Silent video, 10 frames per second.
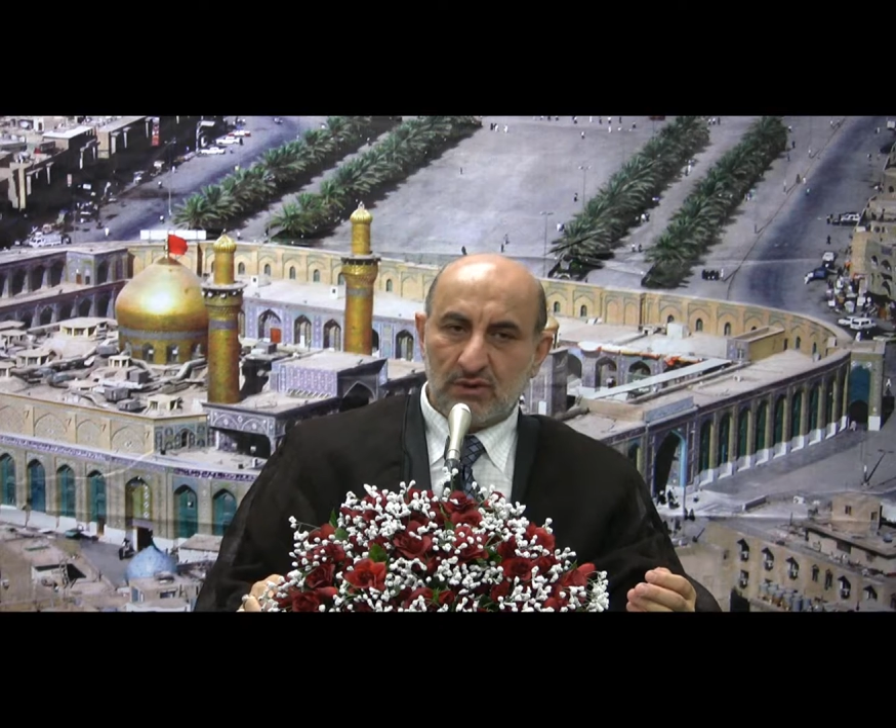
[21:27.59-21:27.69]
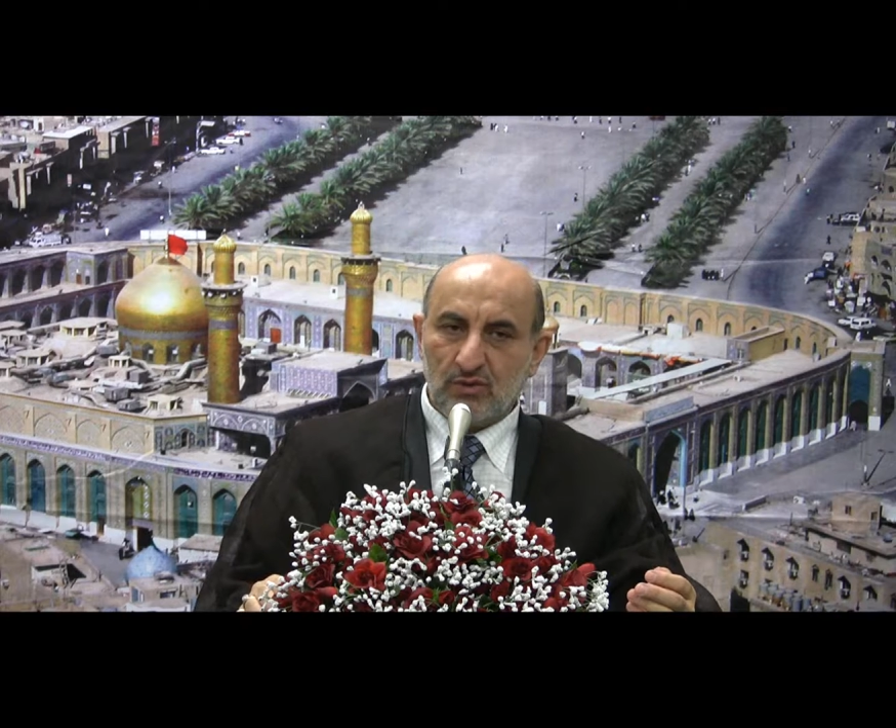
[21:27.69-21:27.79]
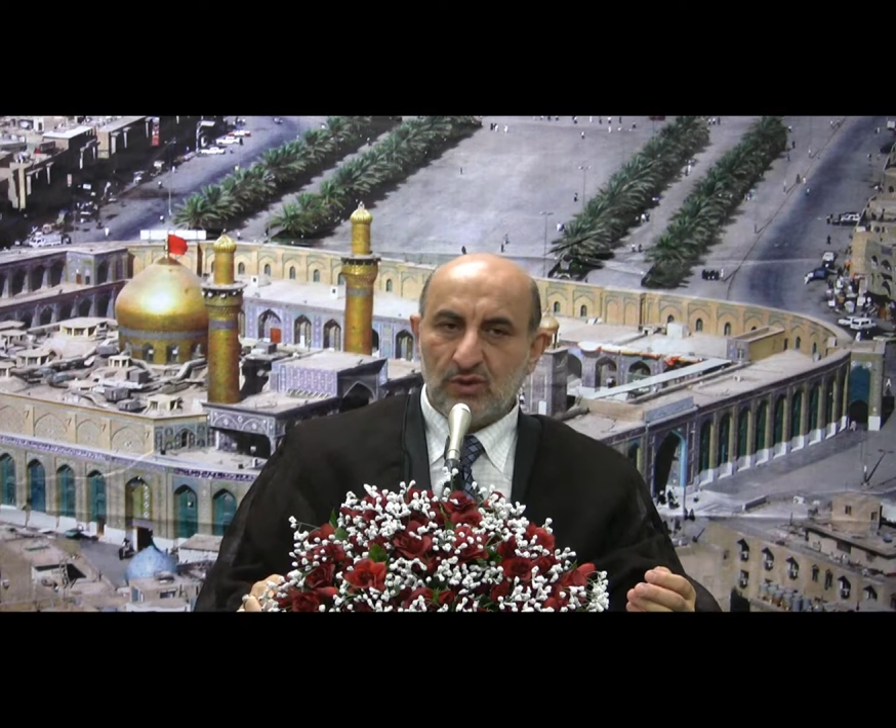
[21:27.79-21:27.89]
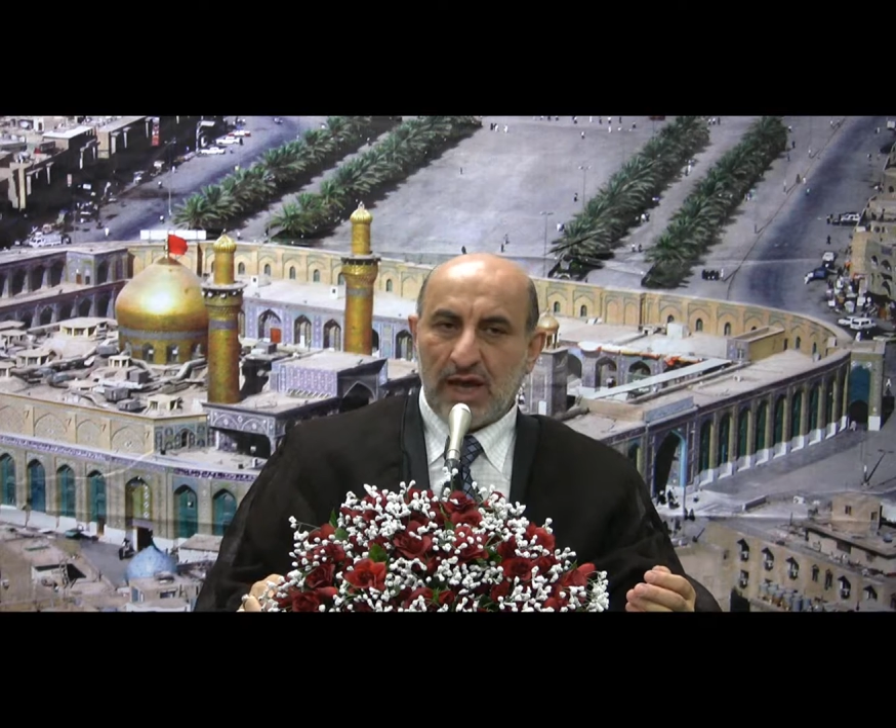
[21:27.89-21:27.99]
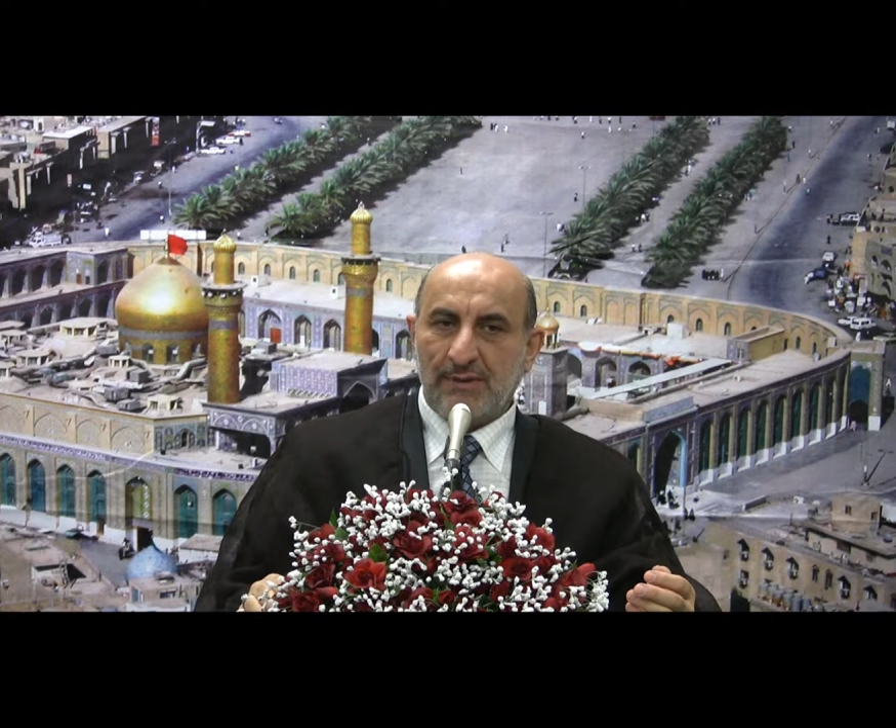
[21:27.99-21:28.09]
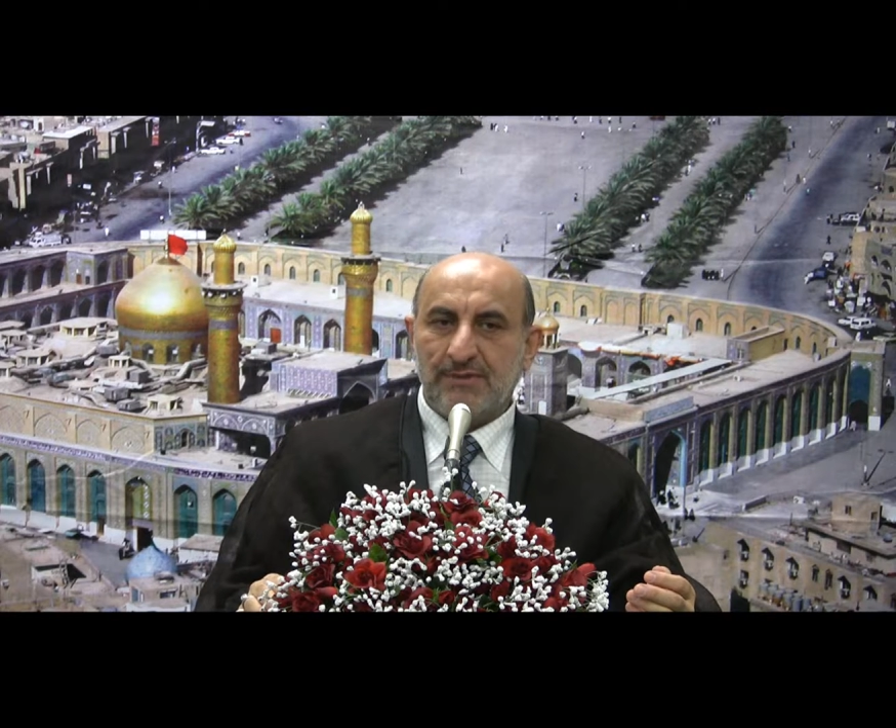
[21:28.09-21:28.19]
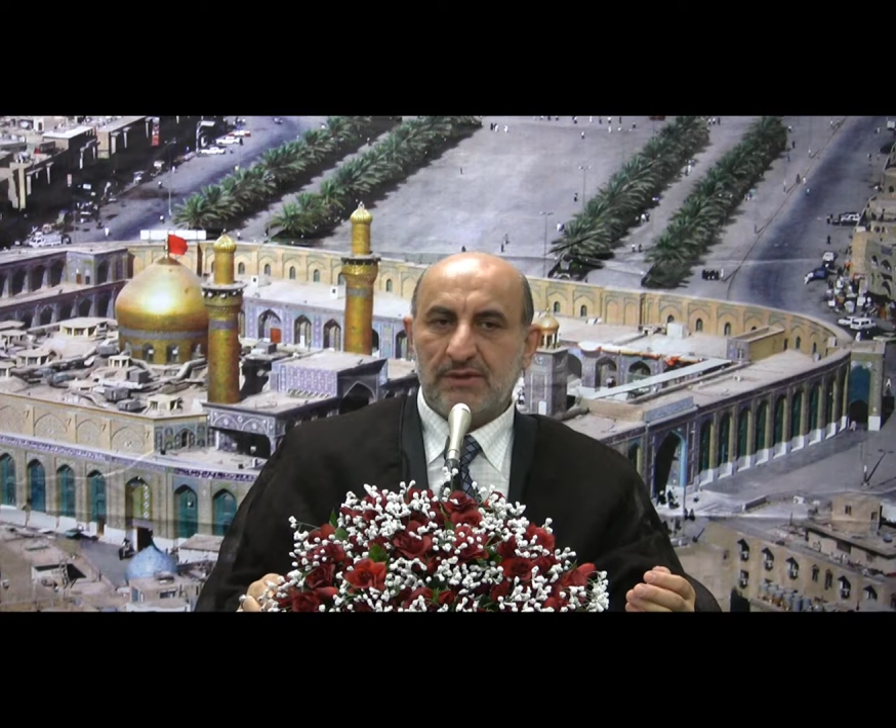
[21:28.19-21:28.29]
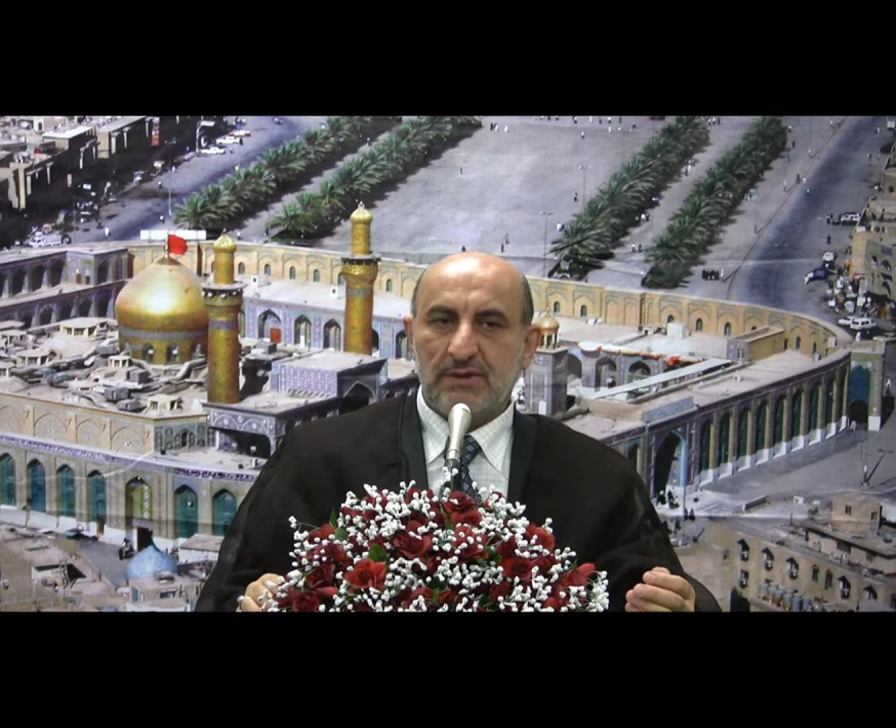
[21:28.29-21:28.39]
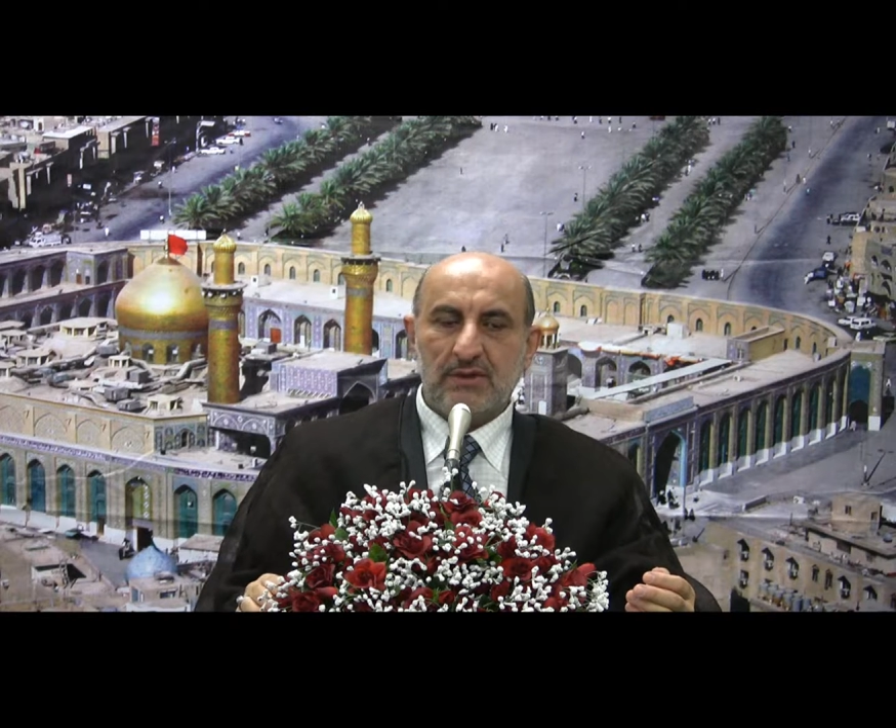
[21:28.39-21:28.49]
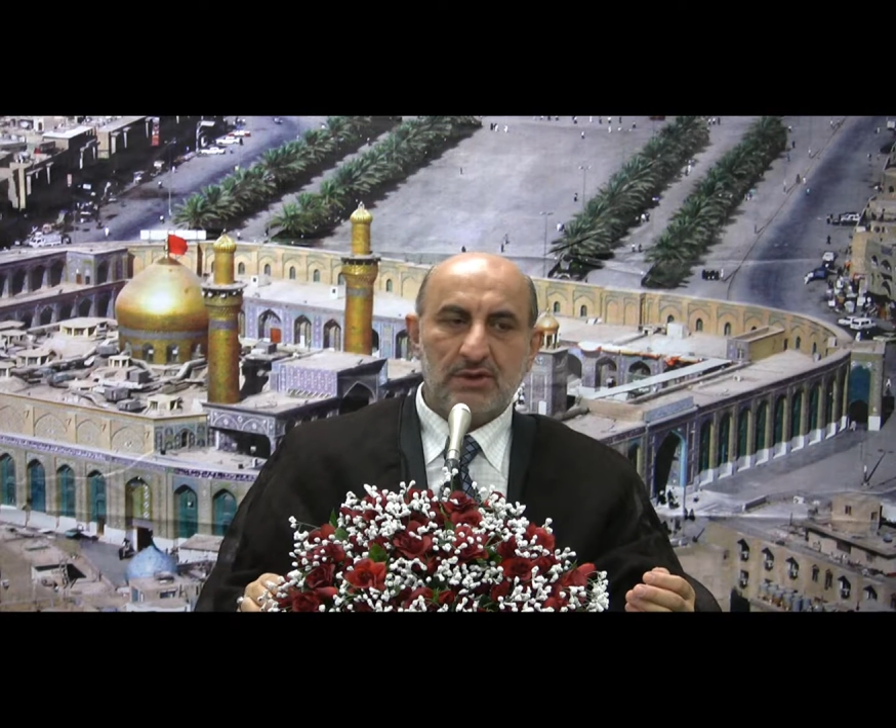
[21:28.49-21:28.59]

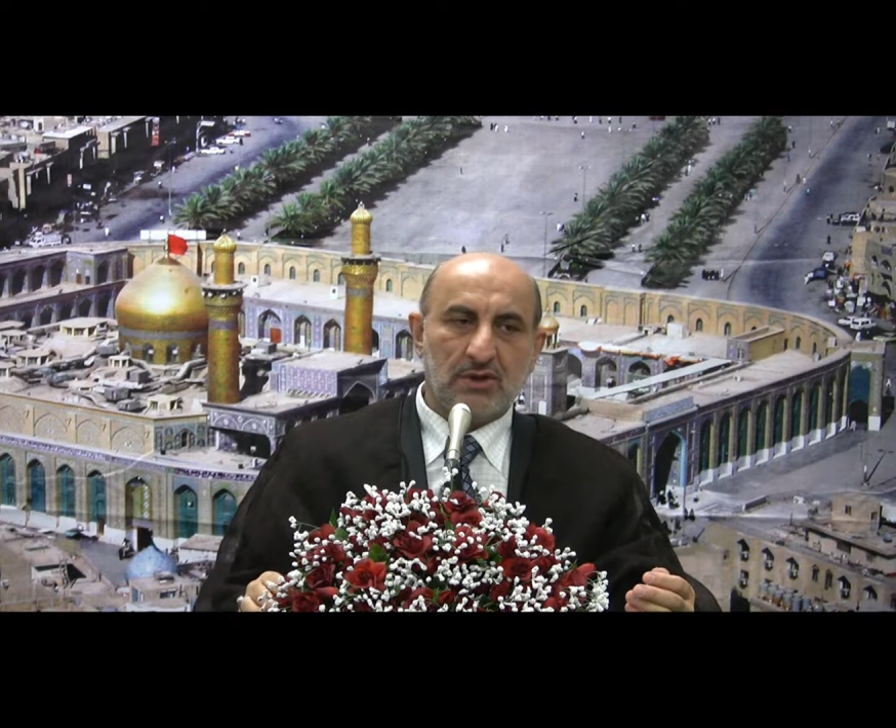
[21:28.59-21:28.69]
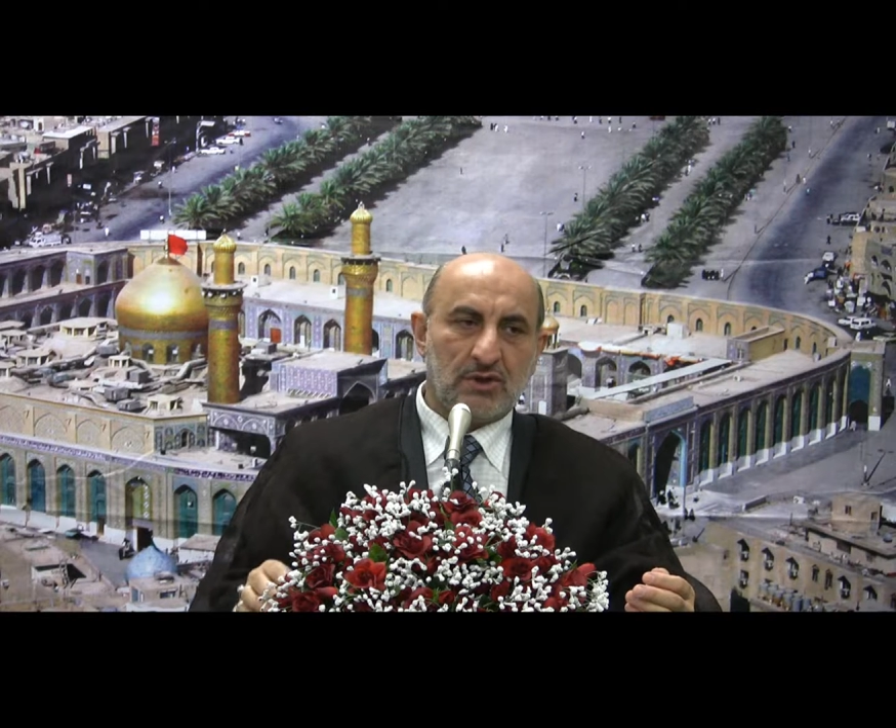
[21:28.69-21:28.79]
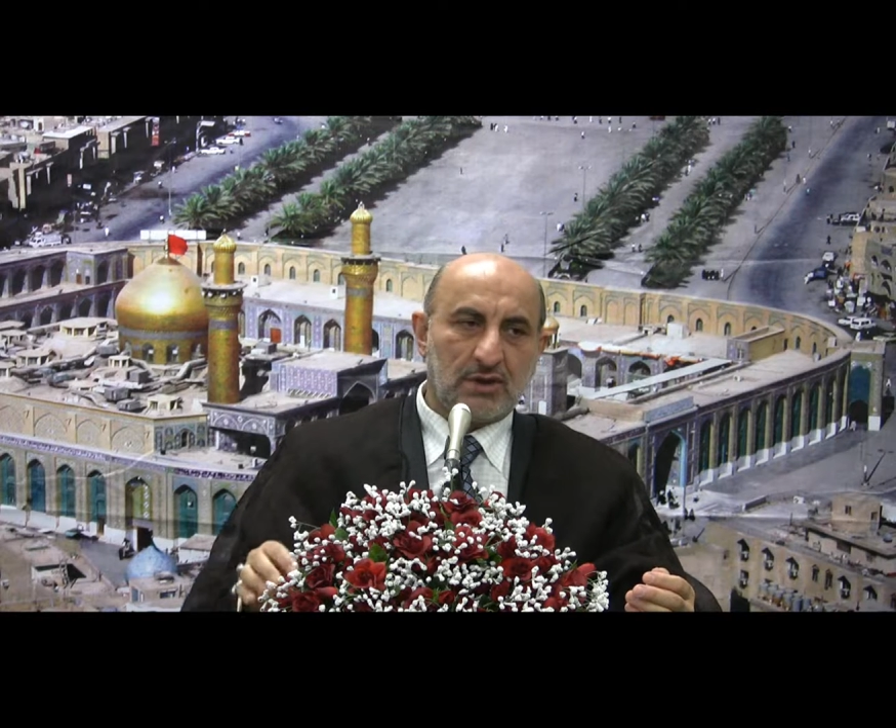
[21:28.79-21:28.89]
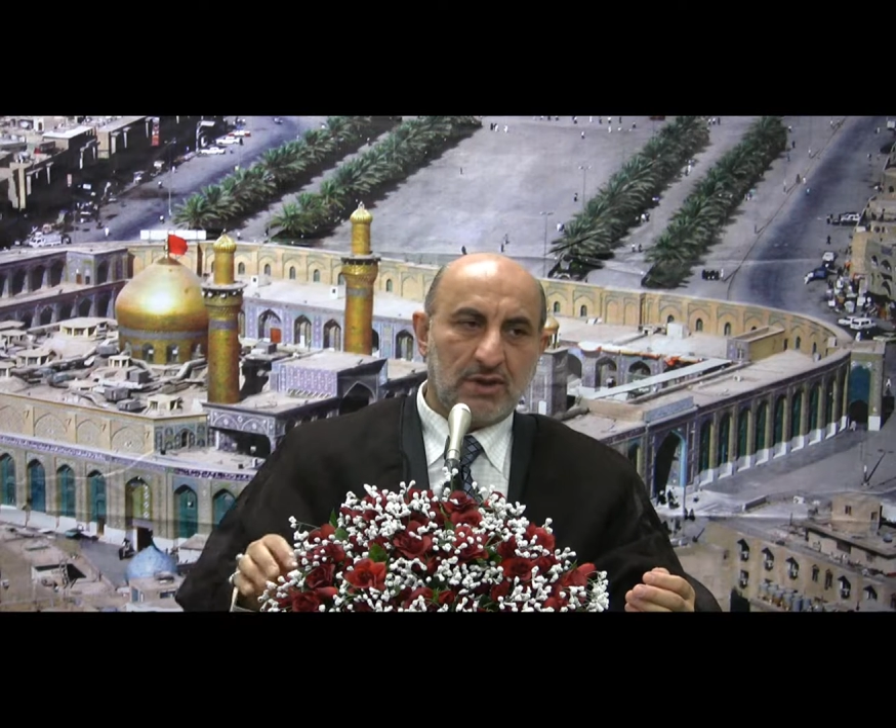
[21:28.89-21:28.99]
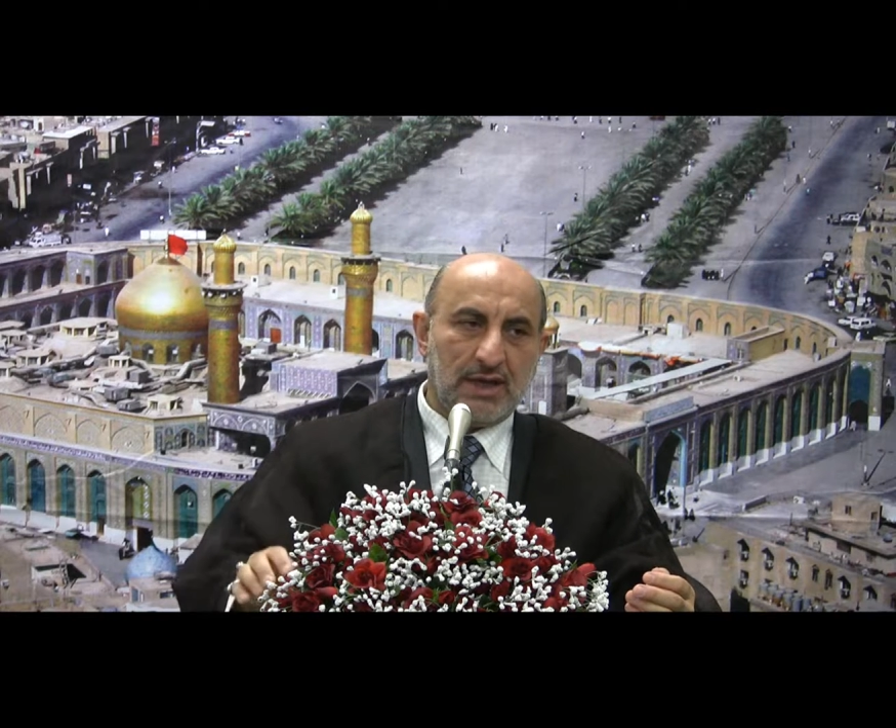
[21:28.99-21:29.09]
wiped your